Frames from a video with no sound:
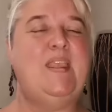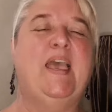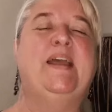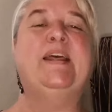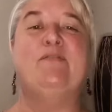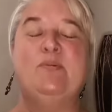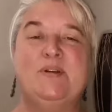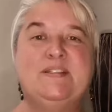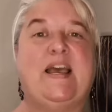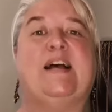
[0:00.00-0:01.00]
And
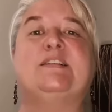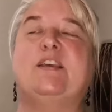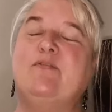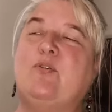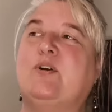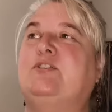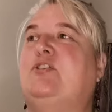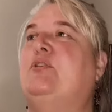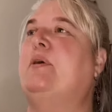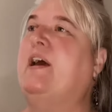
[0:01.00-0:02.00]
everyone's asking for,
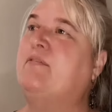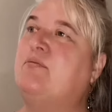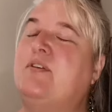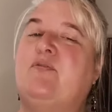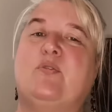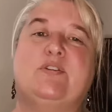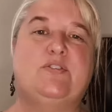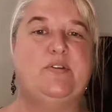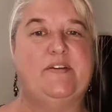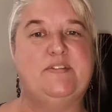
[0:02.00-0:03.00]
do you have 3/4,
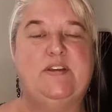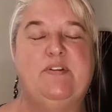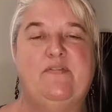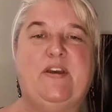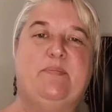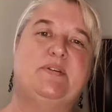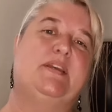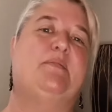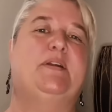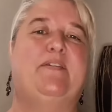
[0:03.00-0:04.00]
do you have
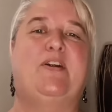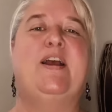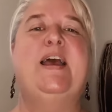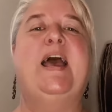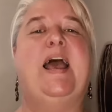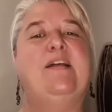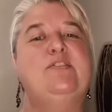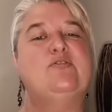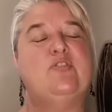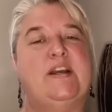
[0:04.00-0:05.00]
75%, whatever. And
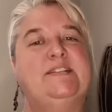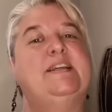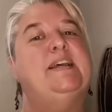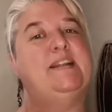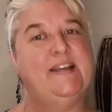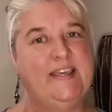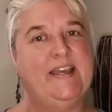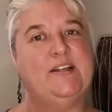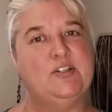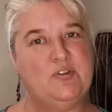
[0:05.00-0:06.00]
you're trying to get,
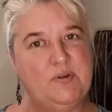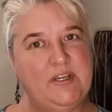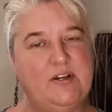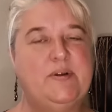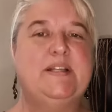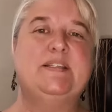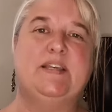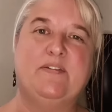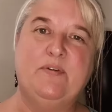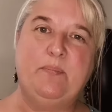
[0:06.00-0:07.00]
again, a trio
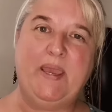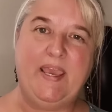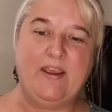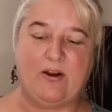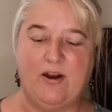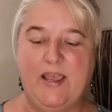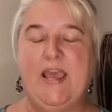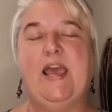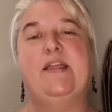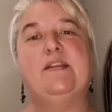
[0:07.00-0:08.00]
instead of a pair.
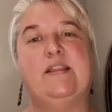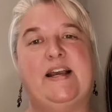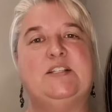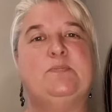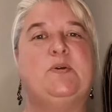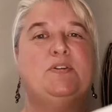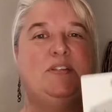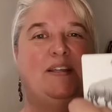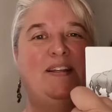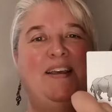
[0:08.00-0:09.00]
And the last
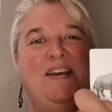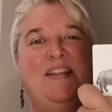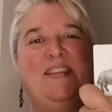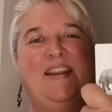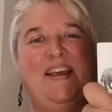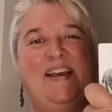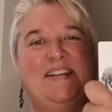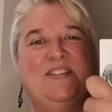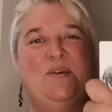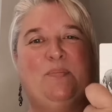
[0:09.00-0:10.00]
person that
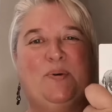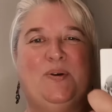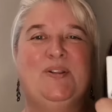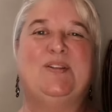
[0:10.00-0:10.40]
has the bull